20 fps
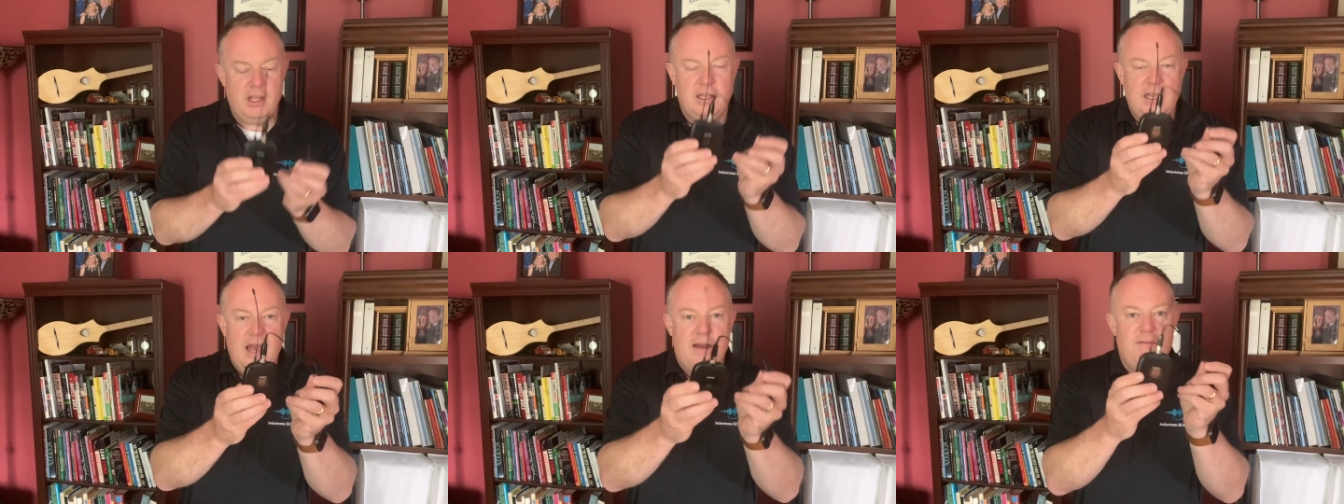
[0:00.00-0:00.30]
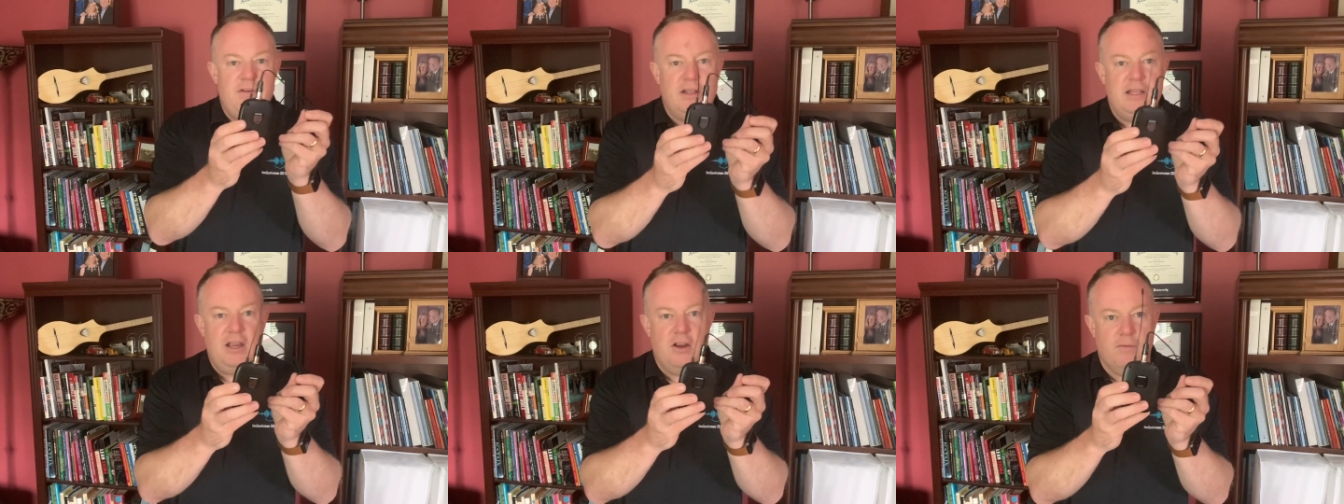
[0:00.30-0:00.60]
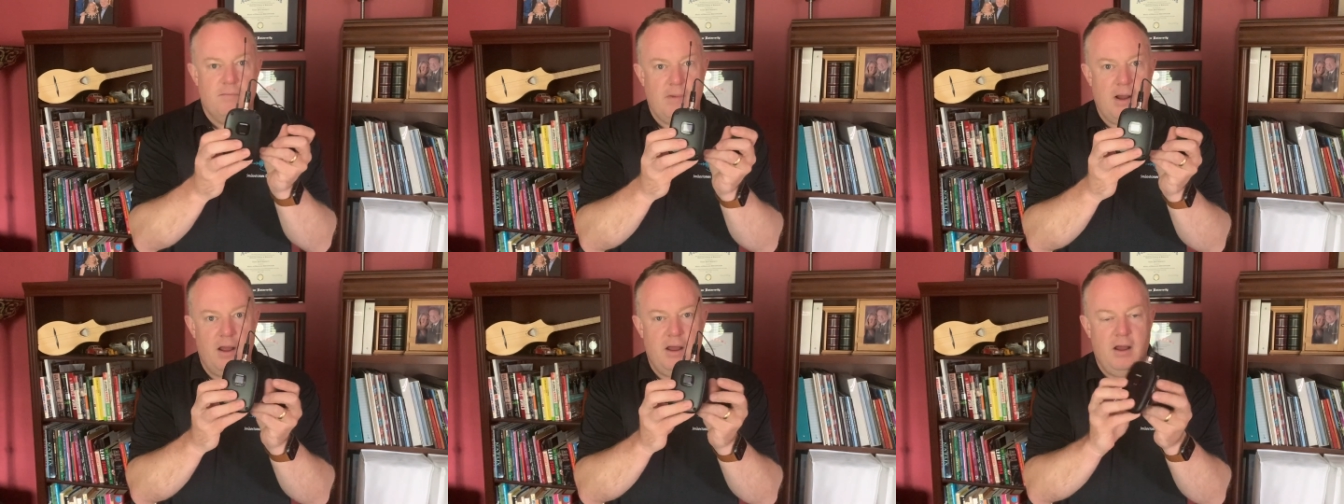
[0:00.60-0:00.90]

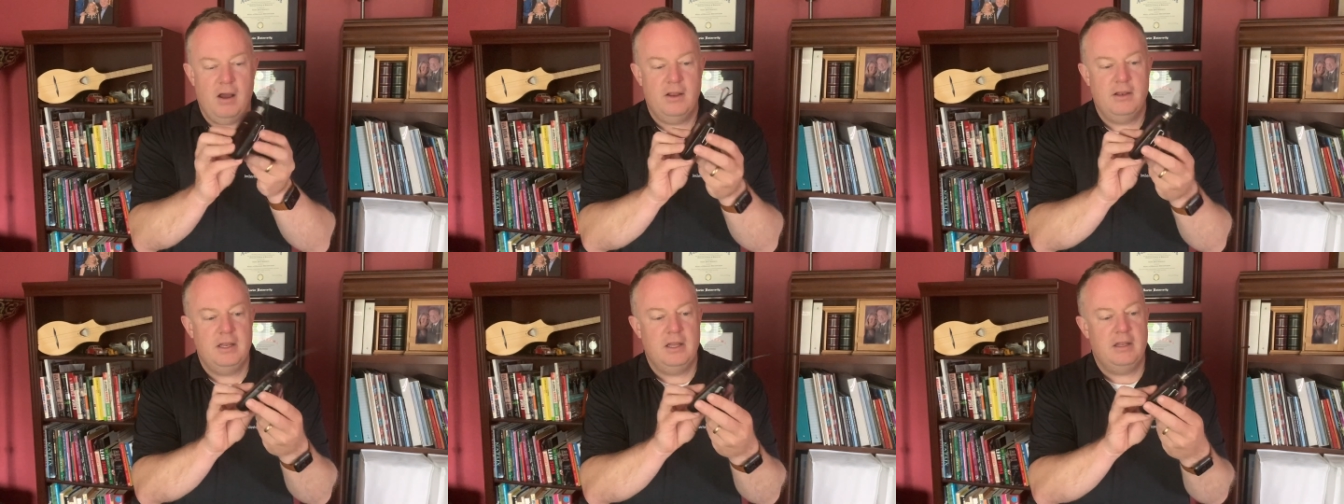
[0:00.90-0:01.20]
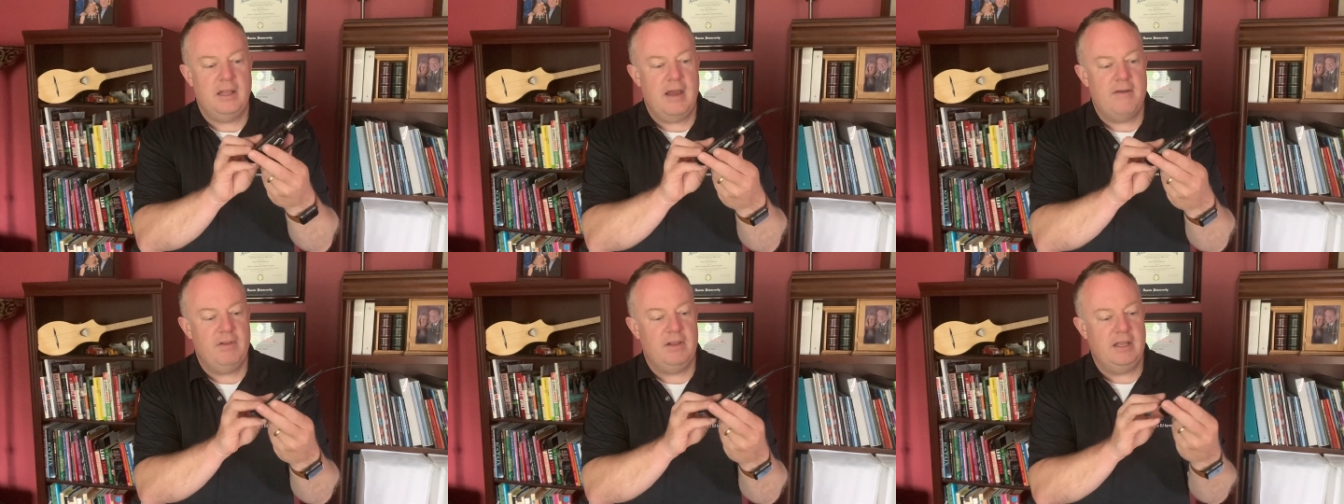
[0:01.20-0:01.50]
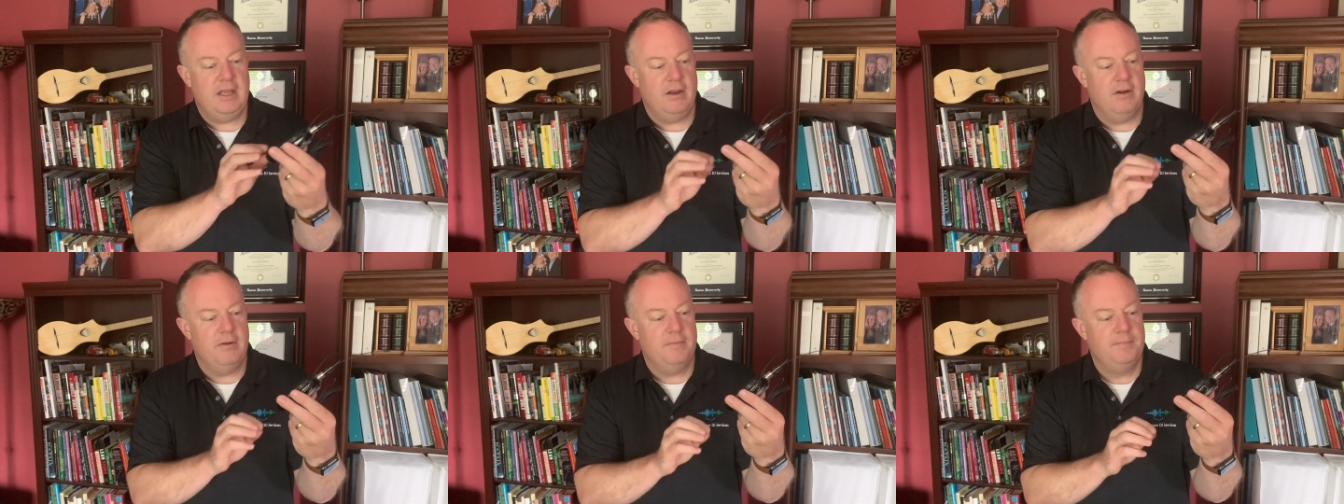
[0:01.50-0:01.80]

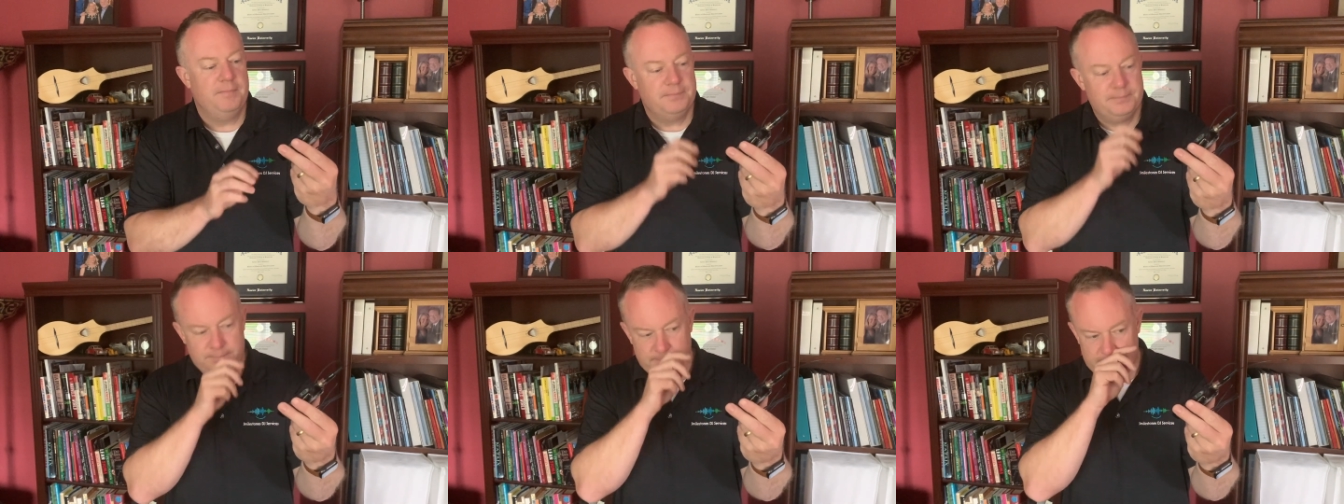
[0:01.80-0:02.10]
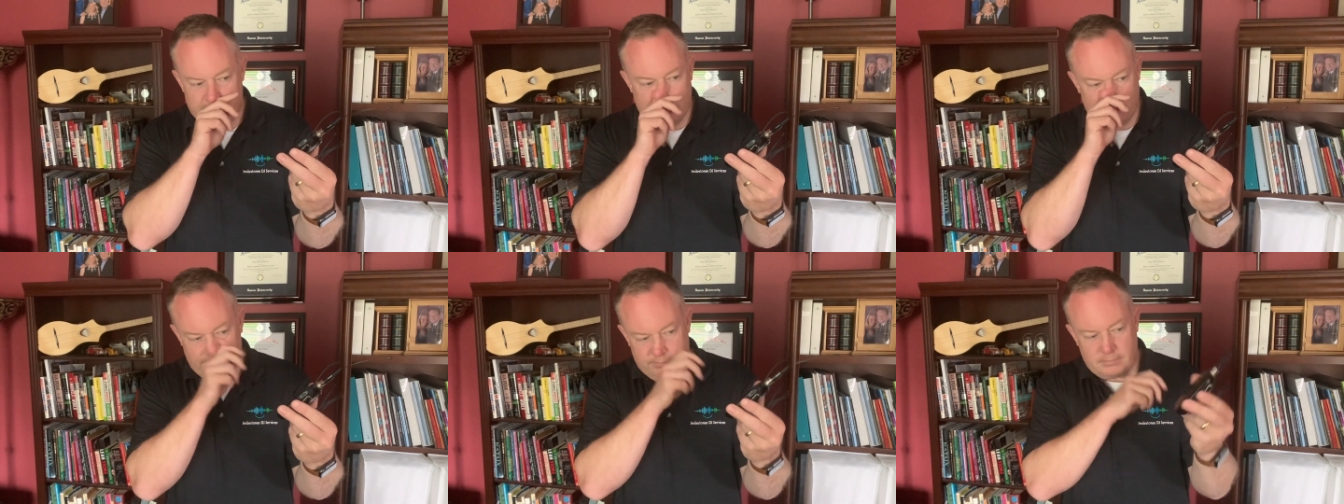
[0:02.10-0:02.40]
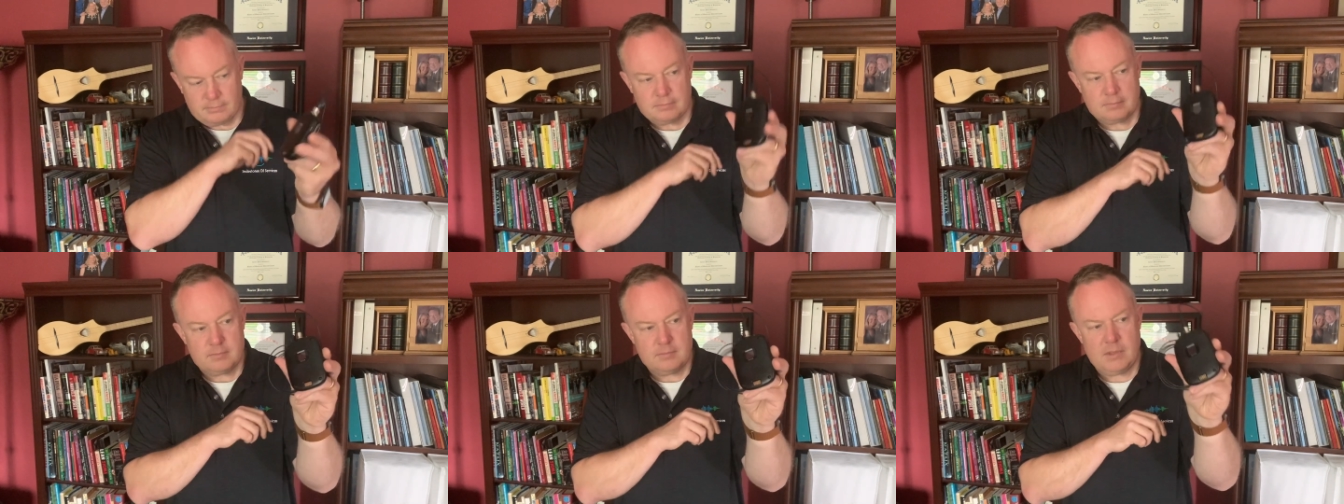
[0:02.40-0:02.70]
lavalier
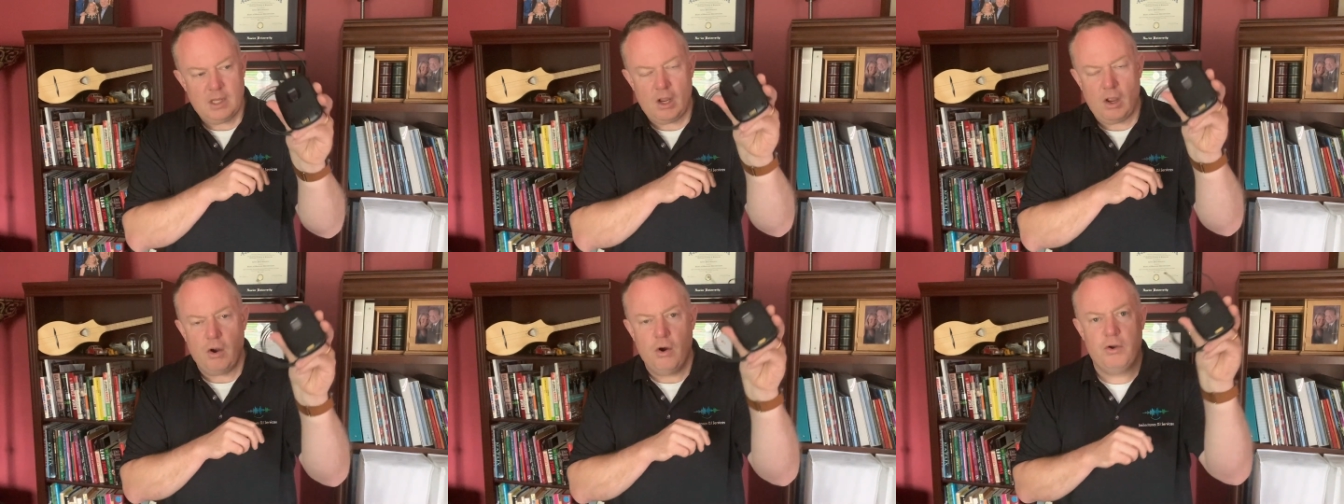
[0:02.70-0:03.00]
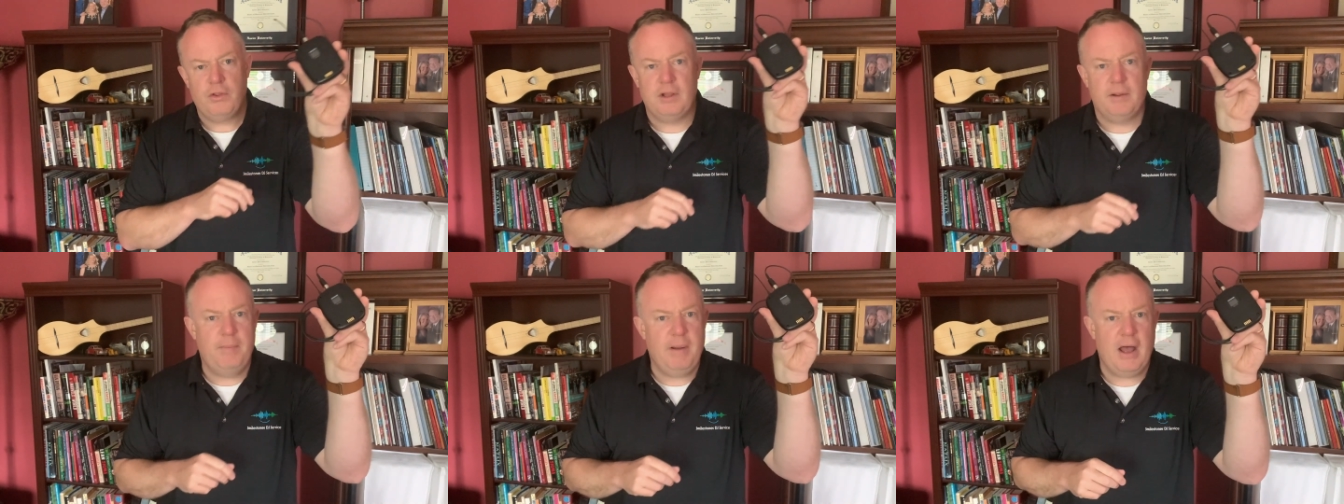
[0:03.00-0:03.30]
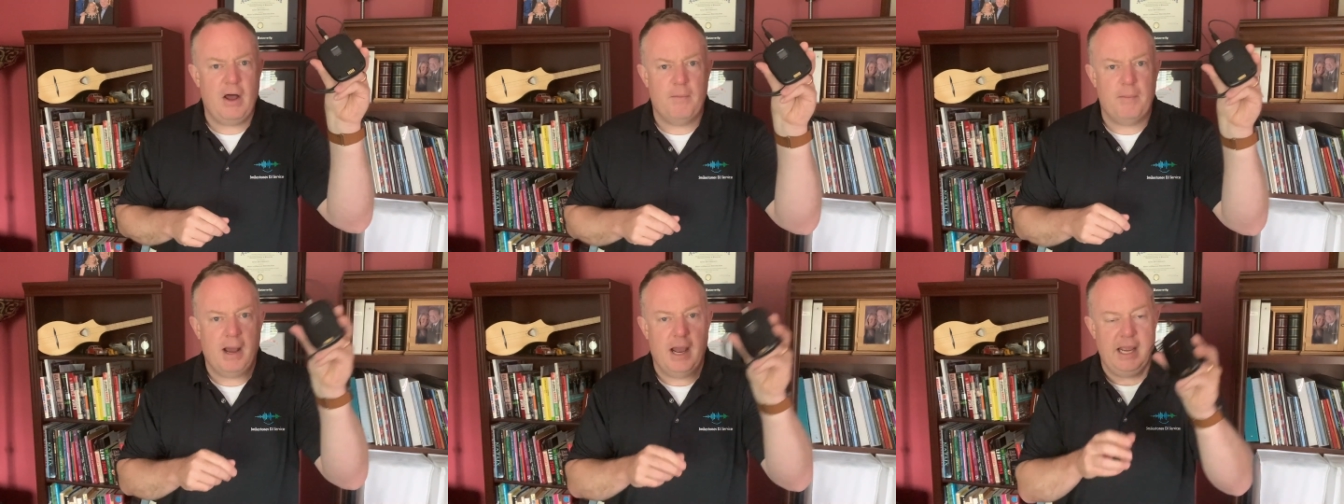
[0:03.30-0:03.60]
or the
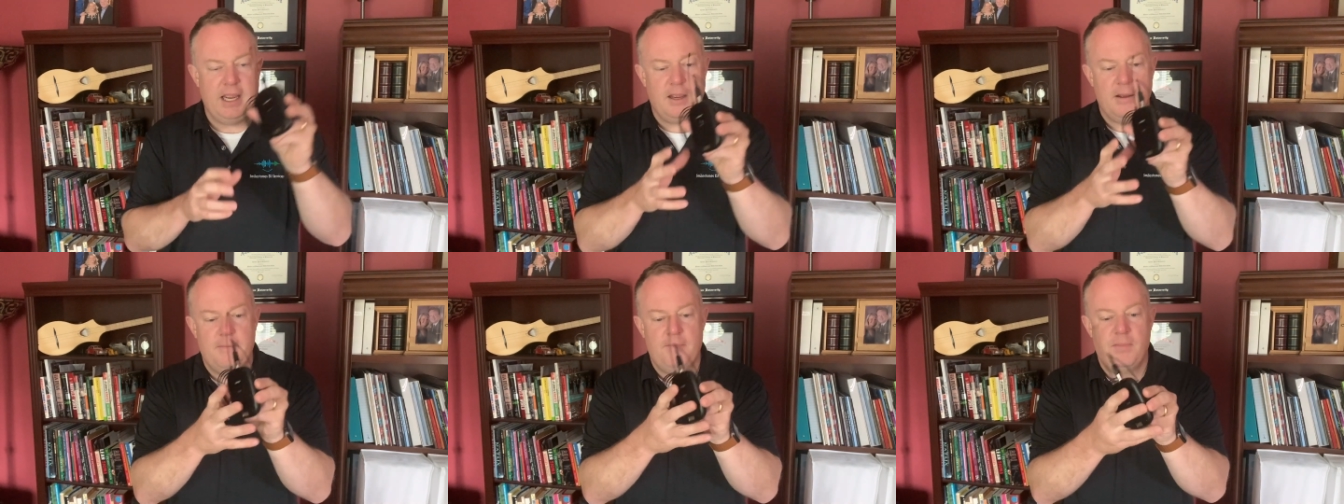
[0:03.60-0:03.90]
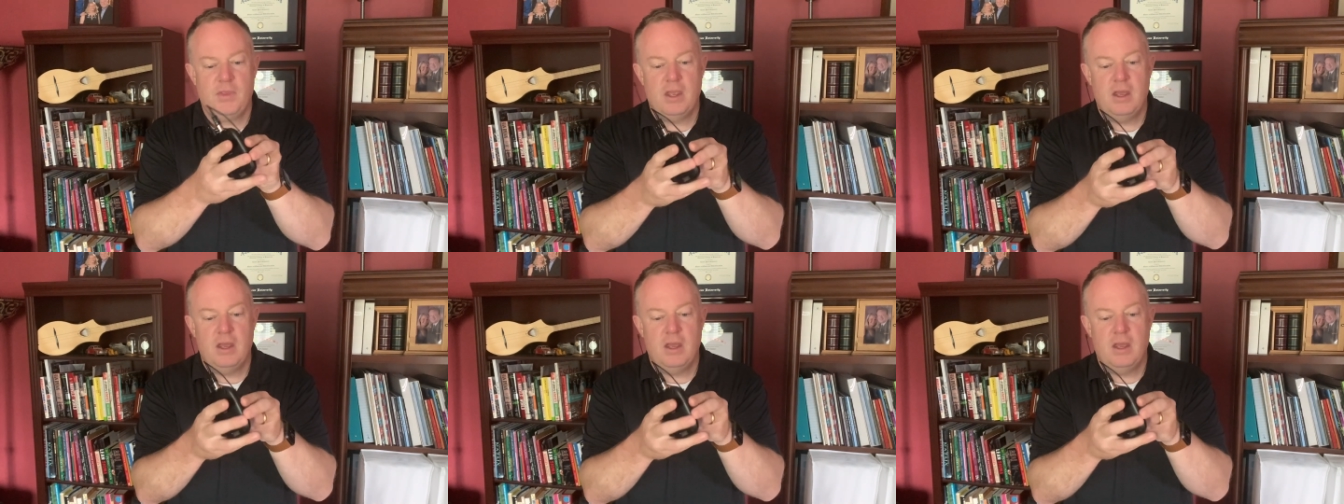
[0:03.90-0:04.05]
lapel mic.